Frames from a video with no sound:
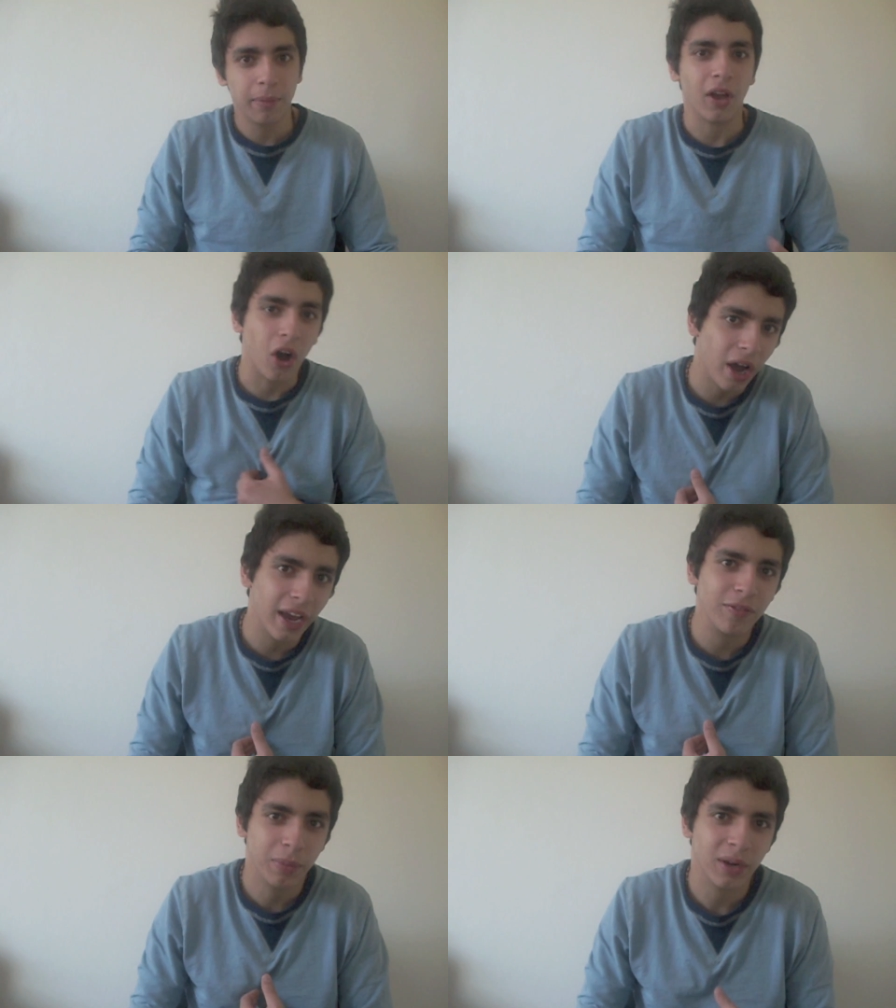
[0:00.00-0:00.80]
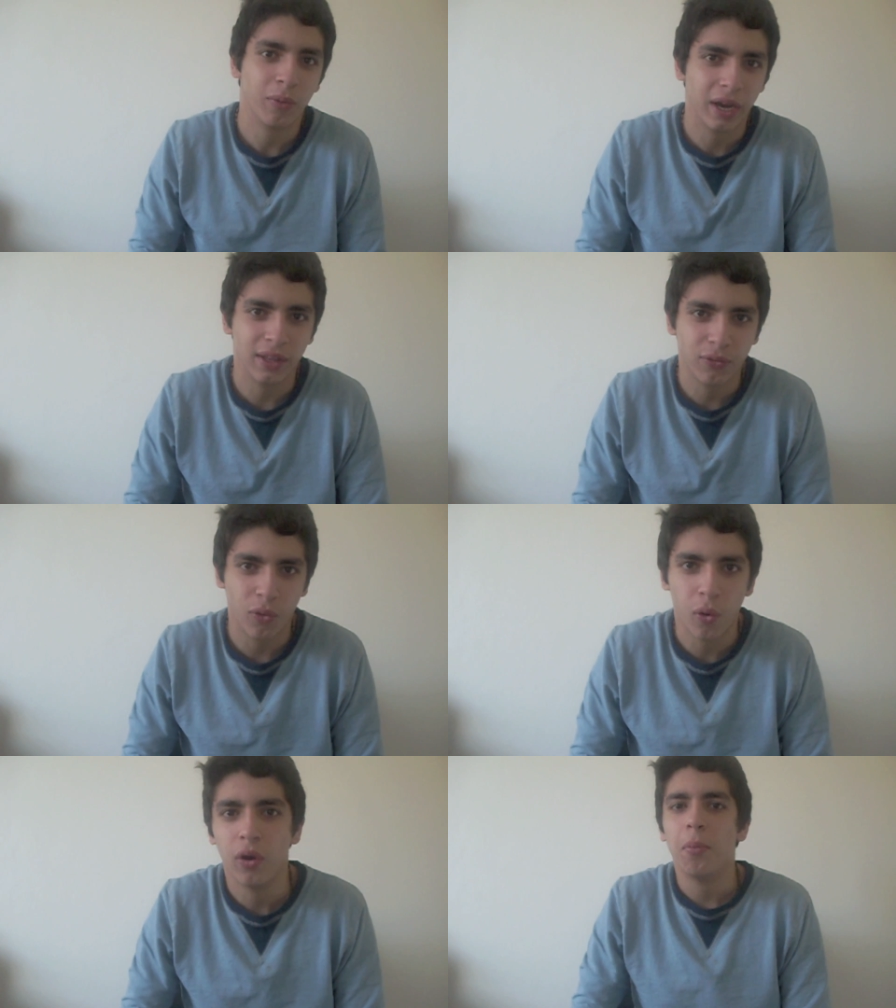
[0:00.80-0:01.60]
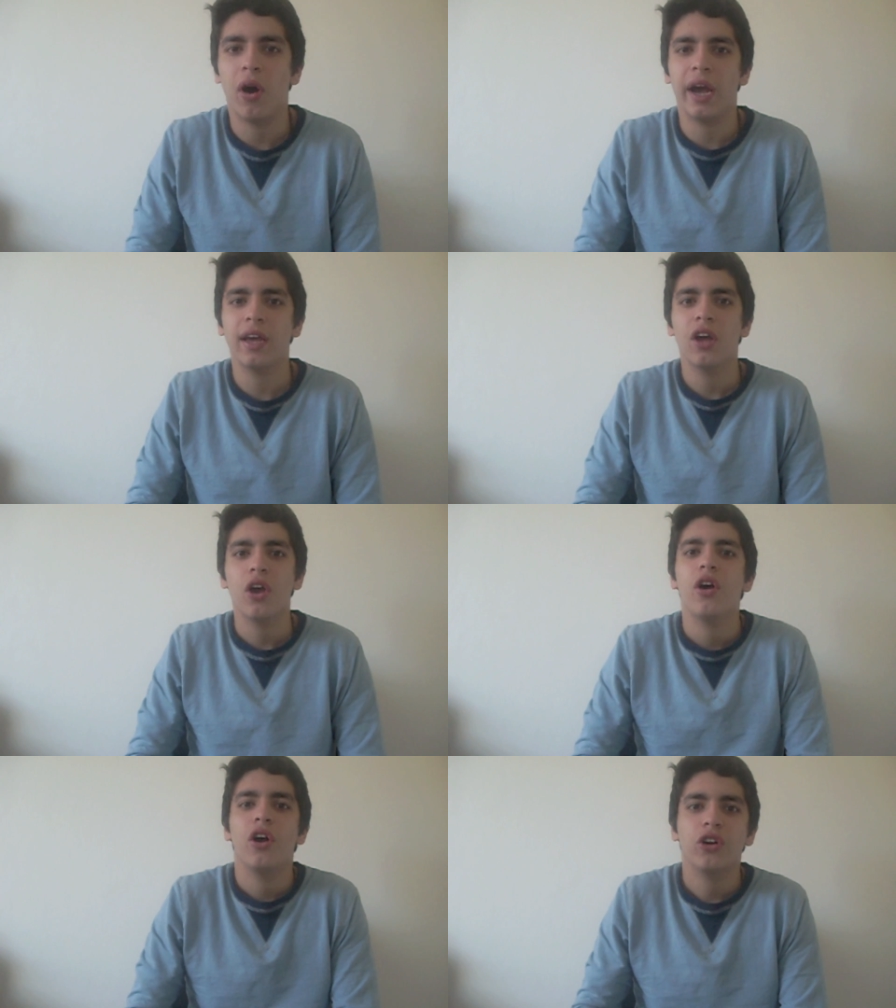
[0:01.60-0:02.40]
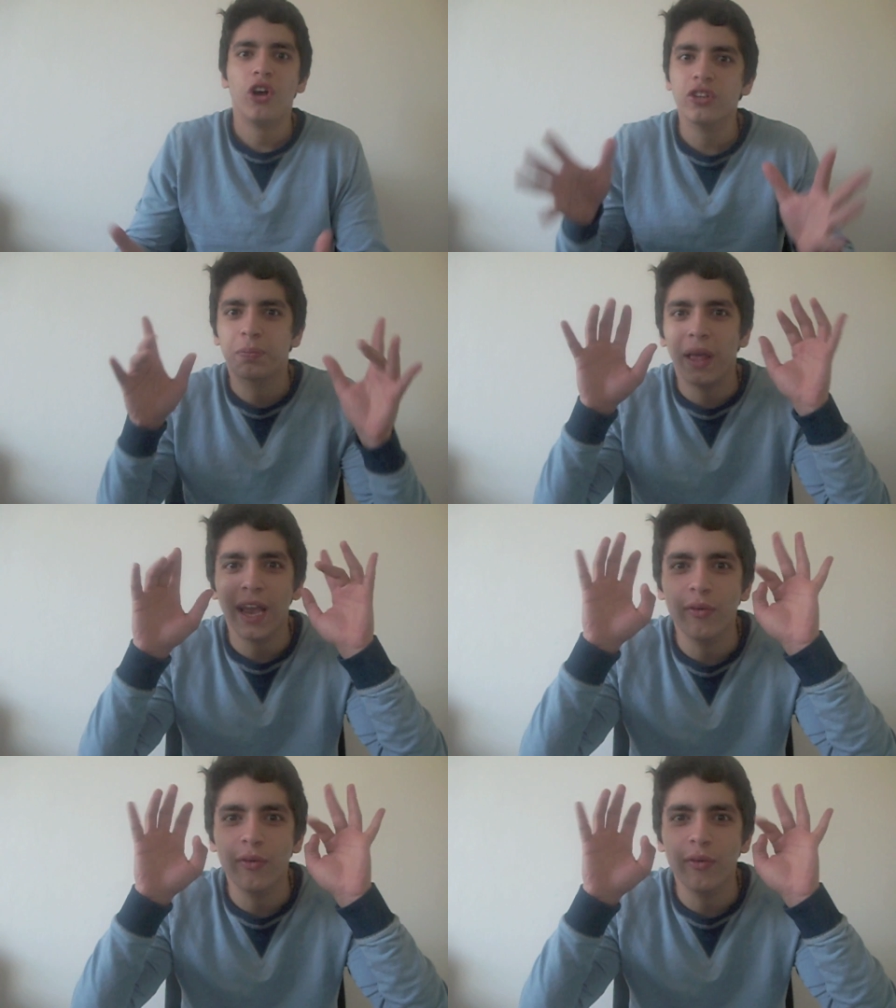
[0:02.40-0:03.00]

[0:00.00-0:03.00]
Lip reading: Something I've been waiting for, my cosplay